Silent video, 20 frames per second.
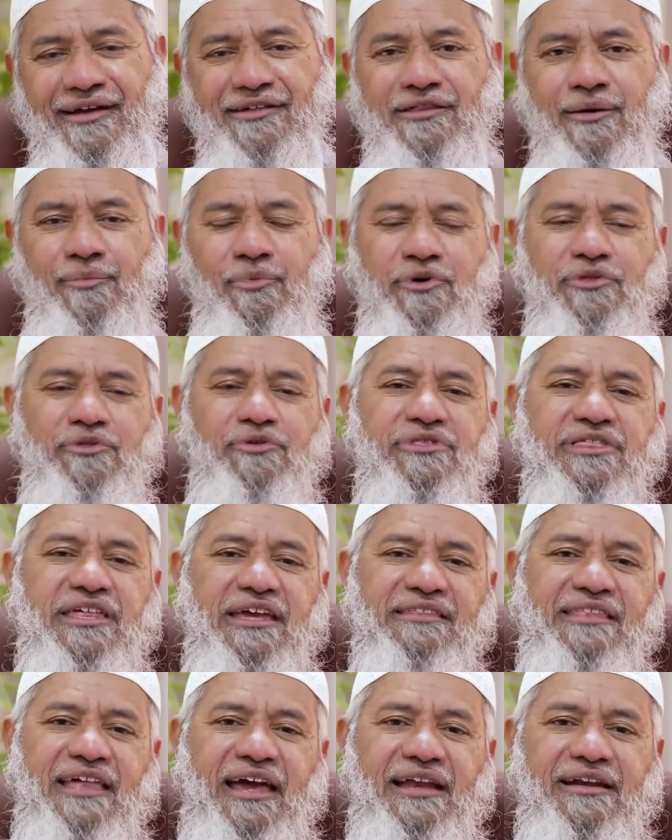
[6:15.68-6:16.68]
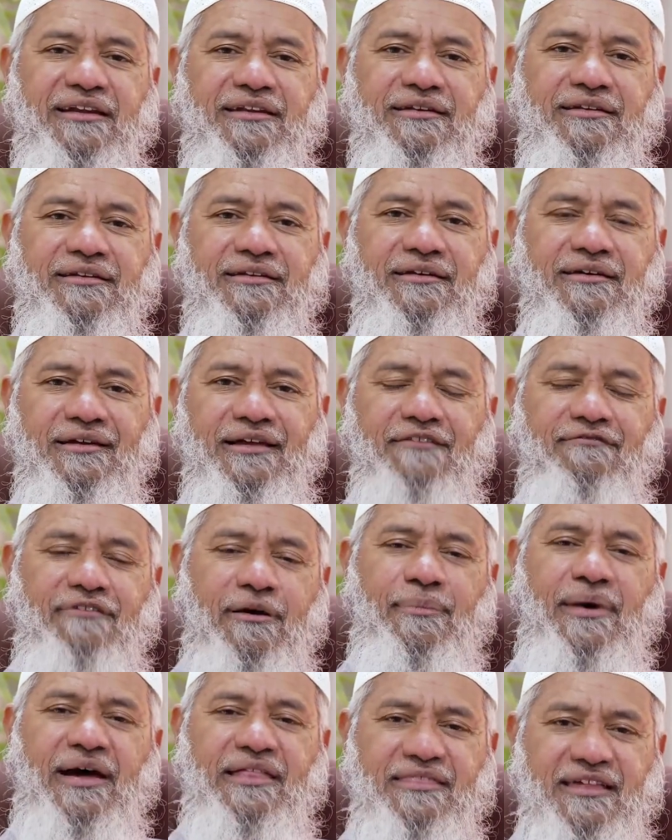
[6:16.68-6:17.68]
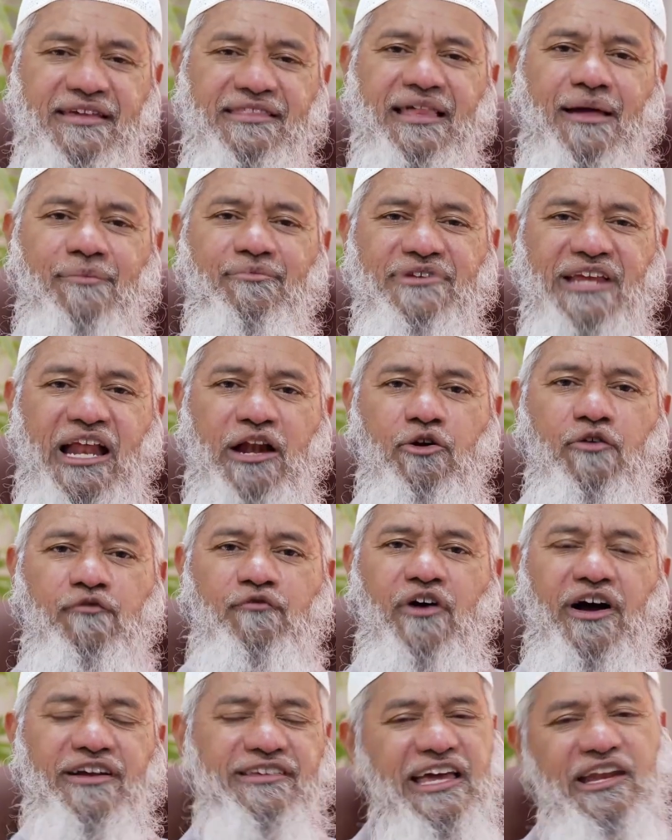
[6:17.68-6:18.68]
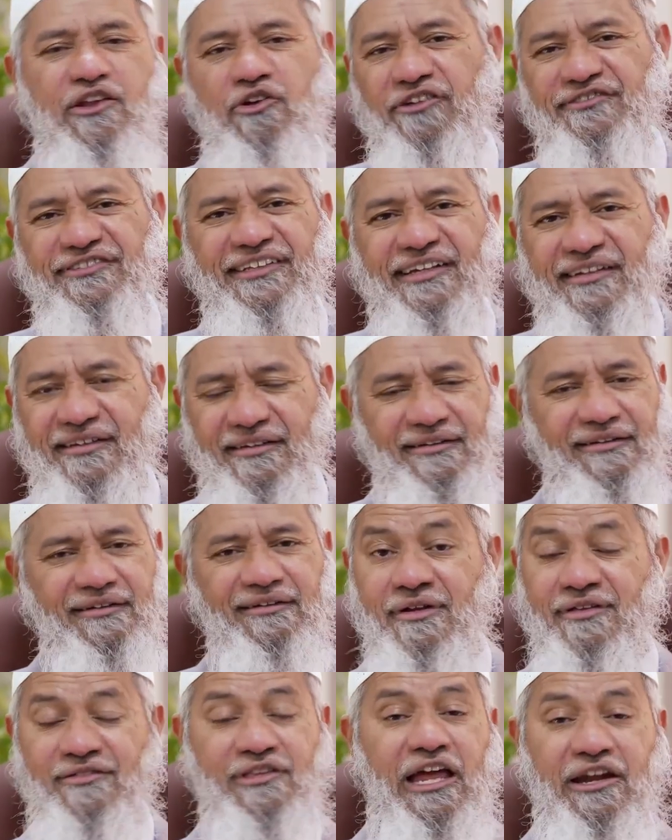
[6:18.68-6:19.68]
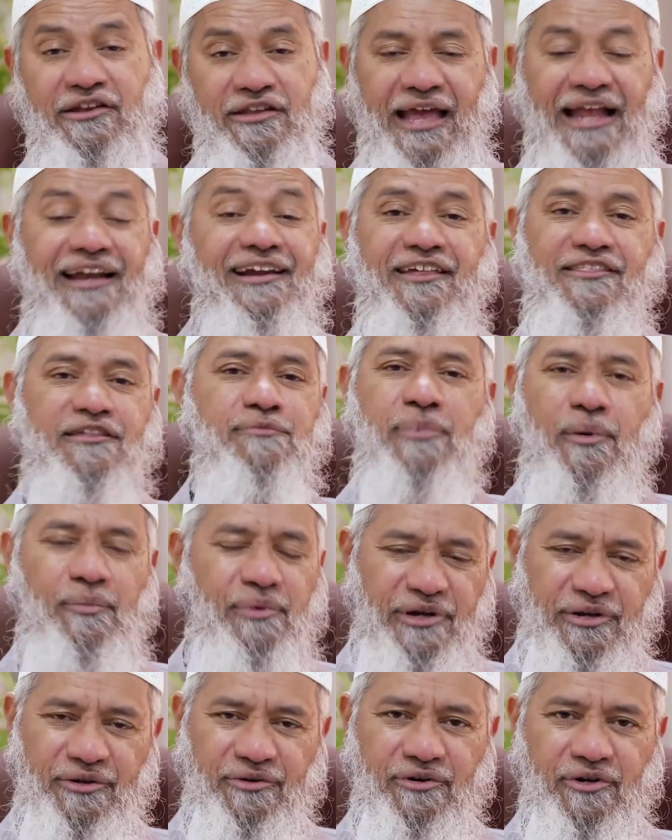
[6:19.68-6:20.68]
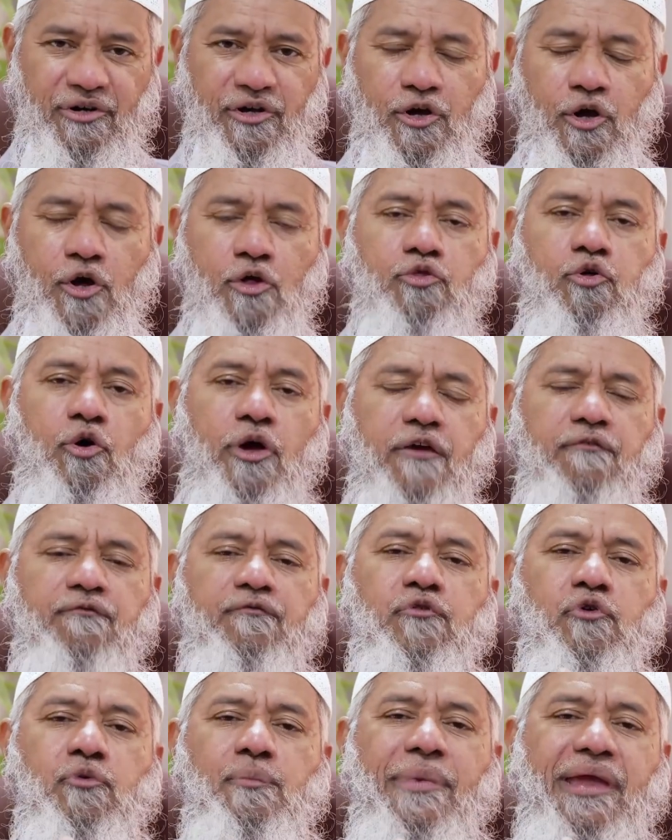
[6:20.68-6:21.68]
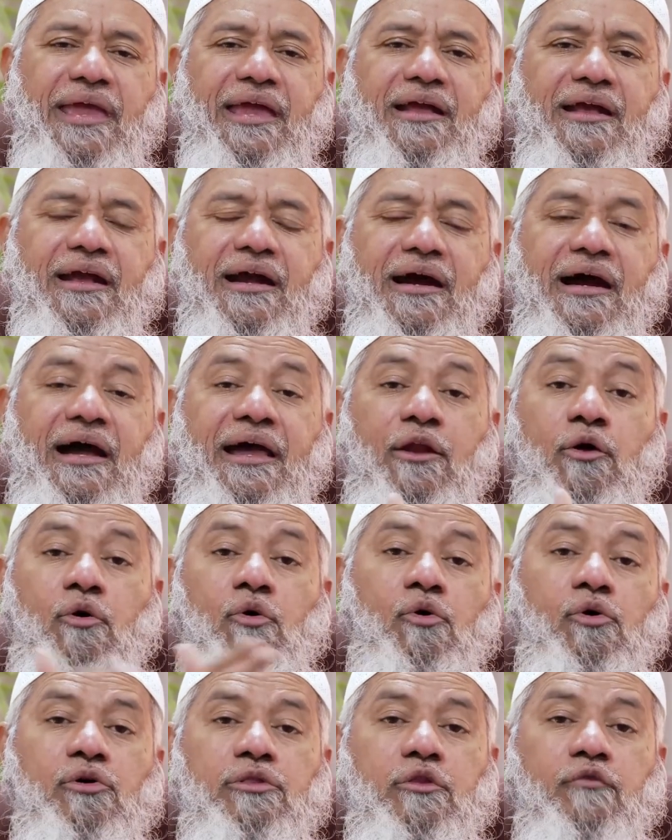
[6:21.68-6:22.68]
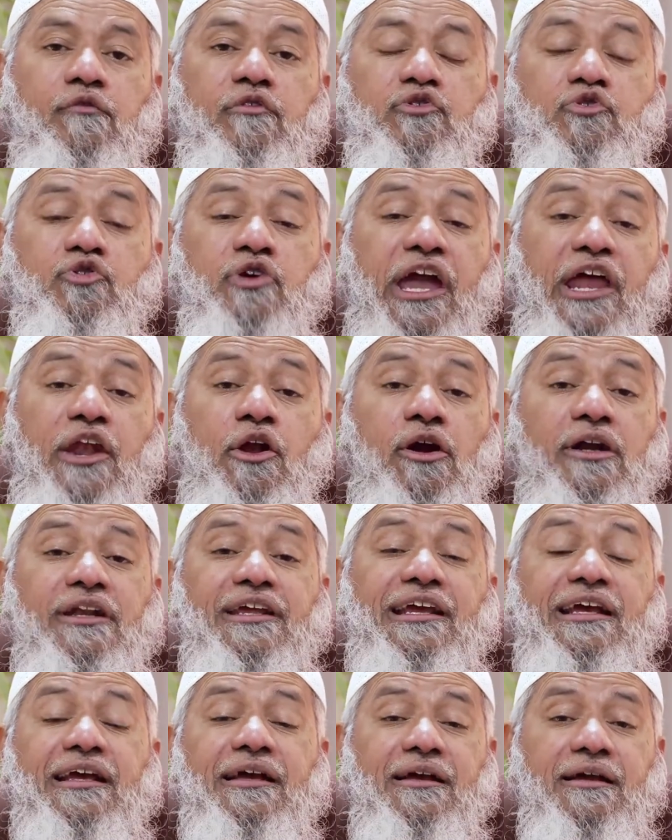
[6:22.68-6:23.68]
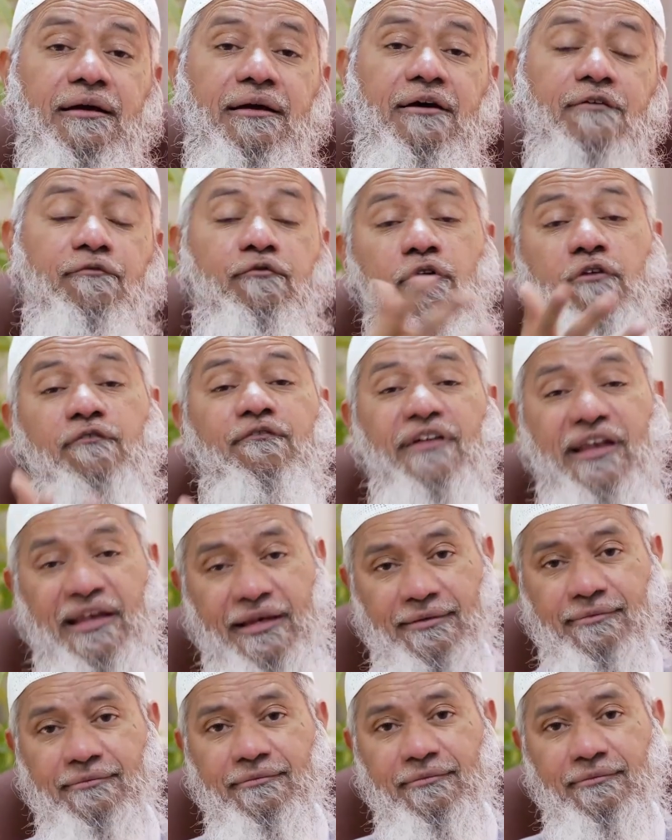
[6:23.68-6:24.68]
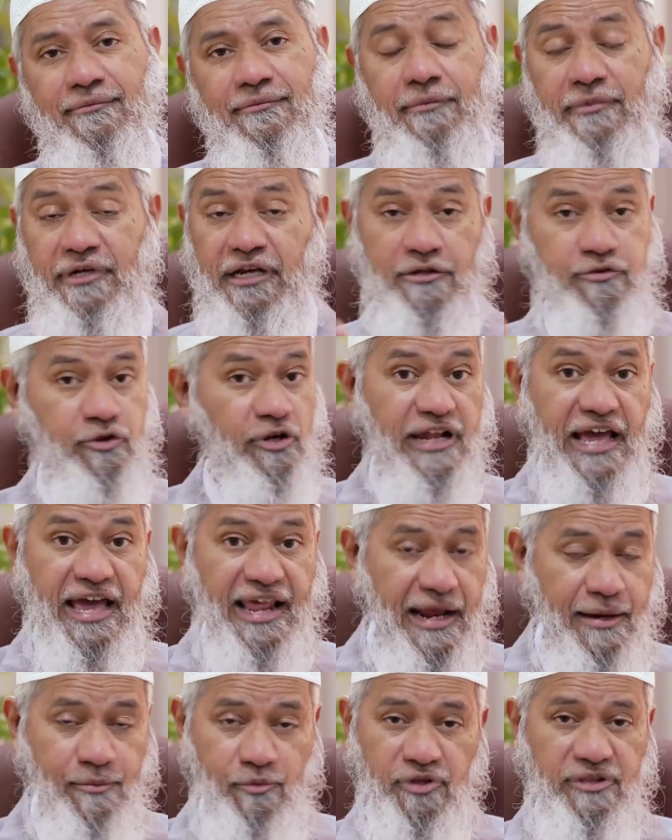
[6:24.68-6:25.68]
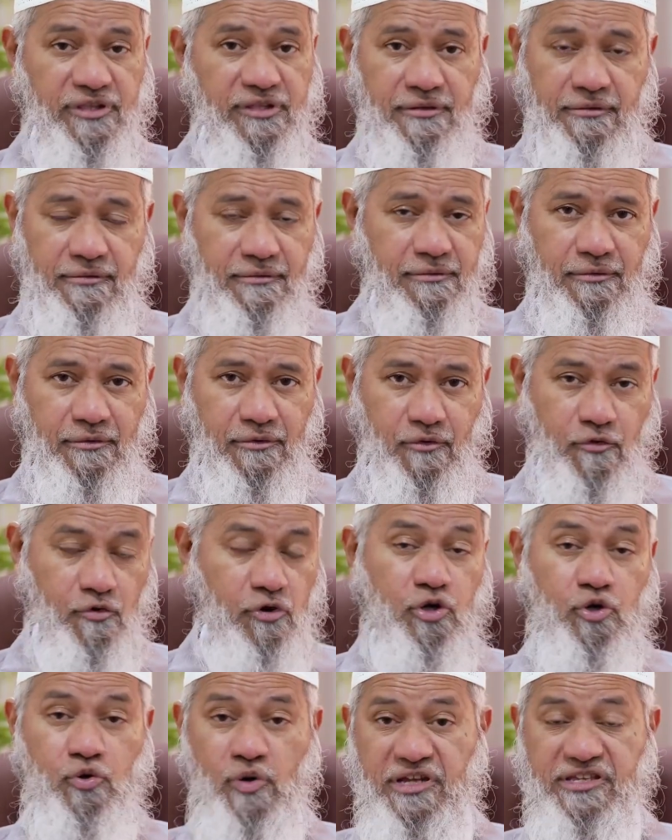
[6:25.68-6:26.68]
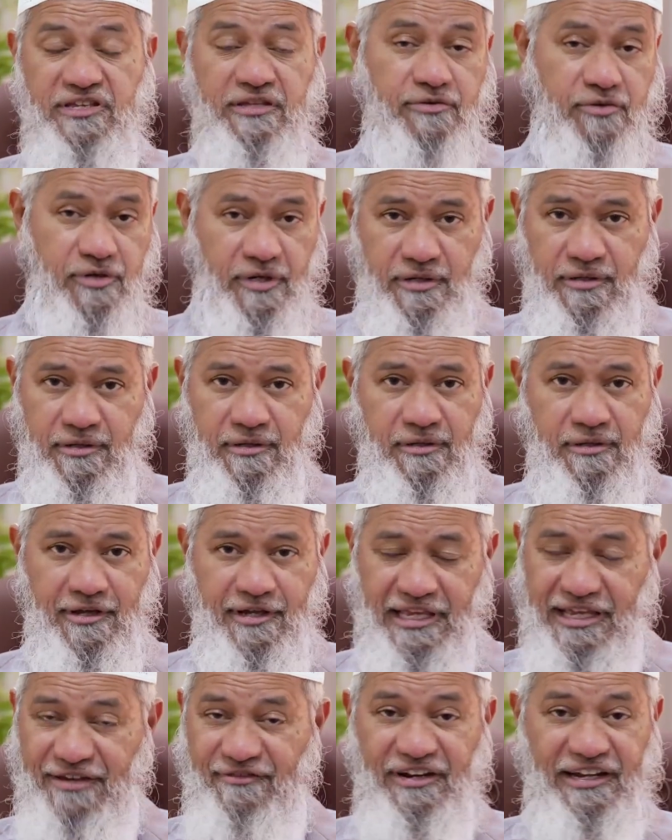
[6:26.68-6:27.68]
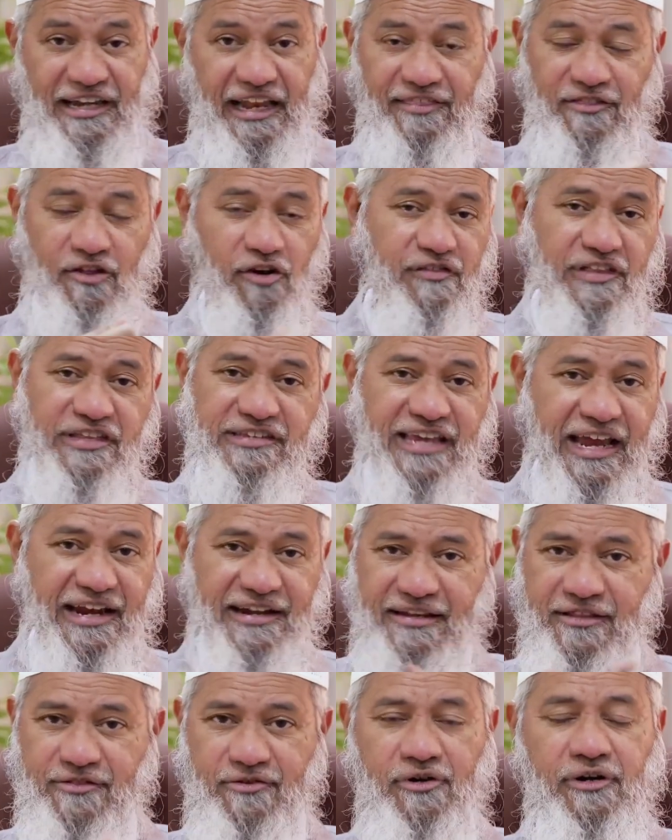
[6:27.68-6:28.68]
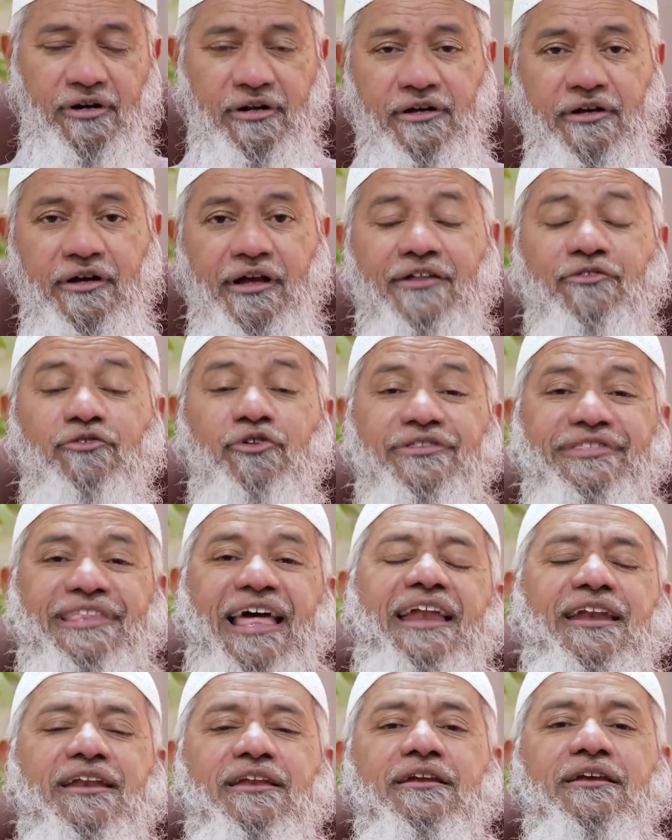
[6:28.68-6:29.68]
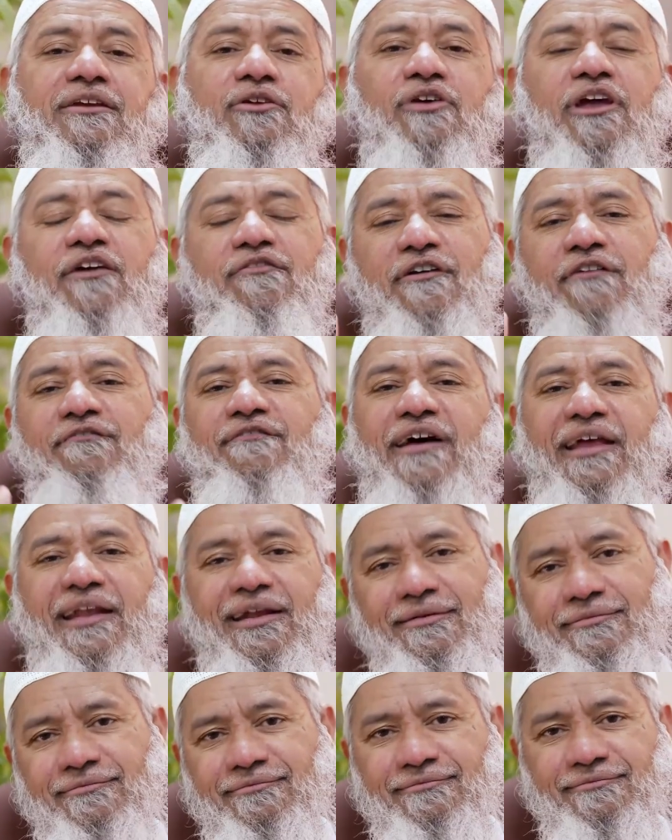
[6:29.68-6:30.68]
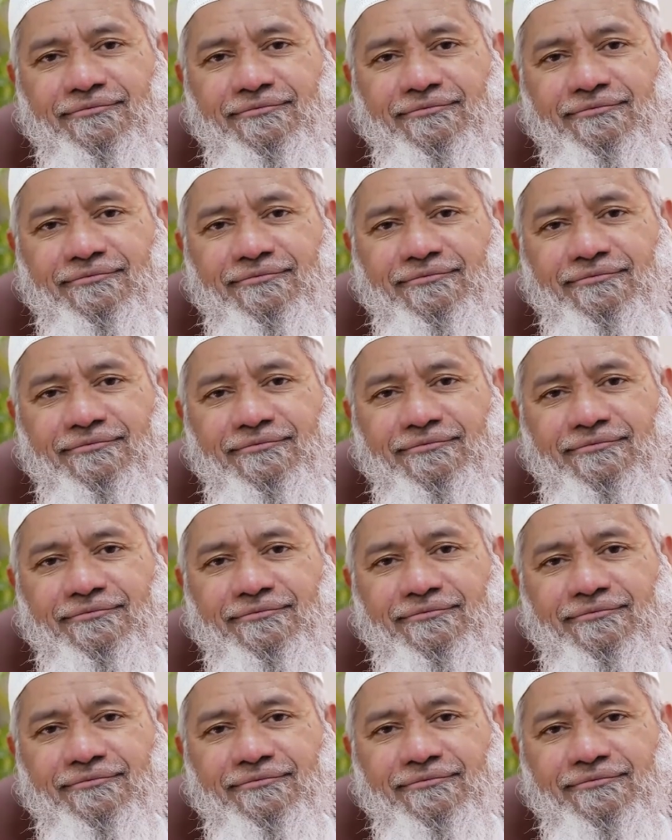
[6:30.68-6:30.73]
Suppose you say that if I pass the examination, I'll go for Hajj, and you're sick. That hell doesn't permit you. So if you make an oath which you cannot fulfill, it's not a haram oath. Going to Hajj is good. Giving 10,000 charity is good. So then you give kafara.